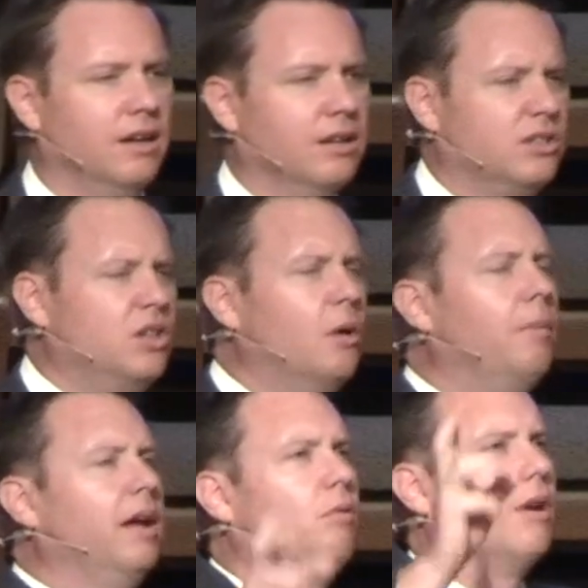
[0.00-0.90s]
Still
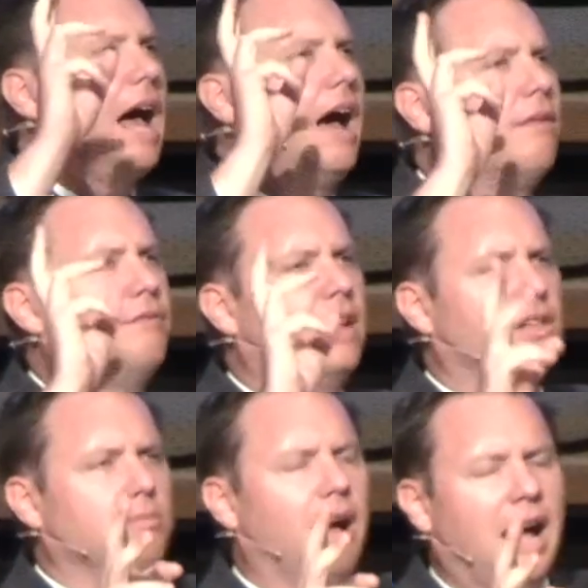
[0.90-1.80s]
be what I
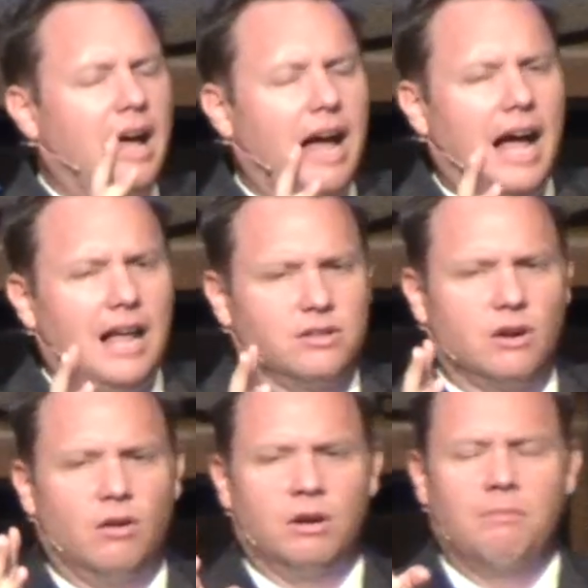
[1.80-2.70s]
fix my
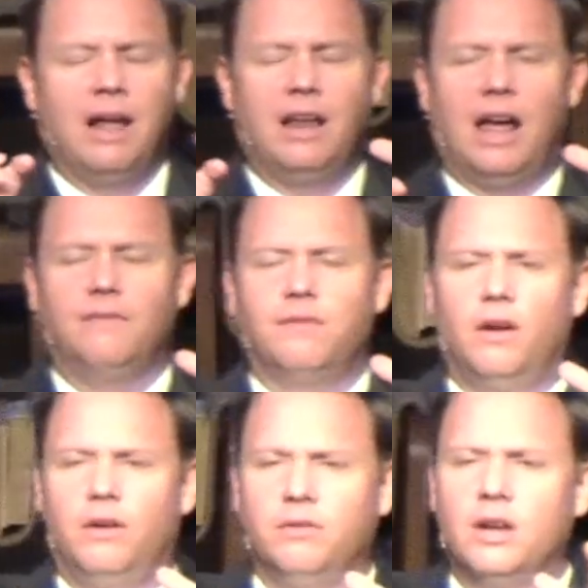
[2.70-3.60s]
eyes on and my life
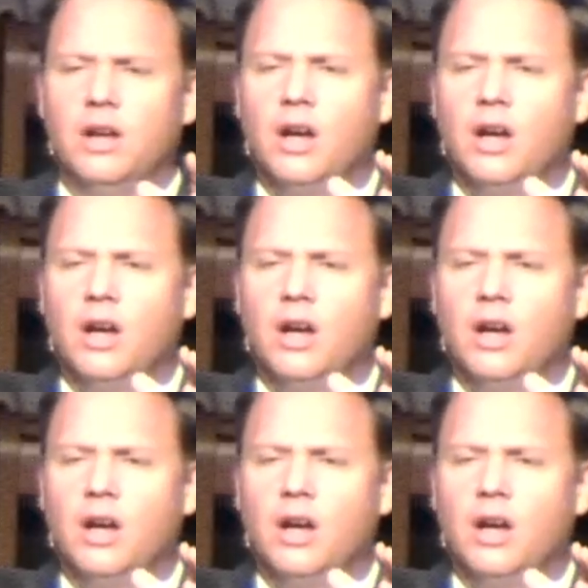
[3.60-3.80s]
on.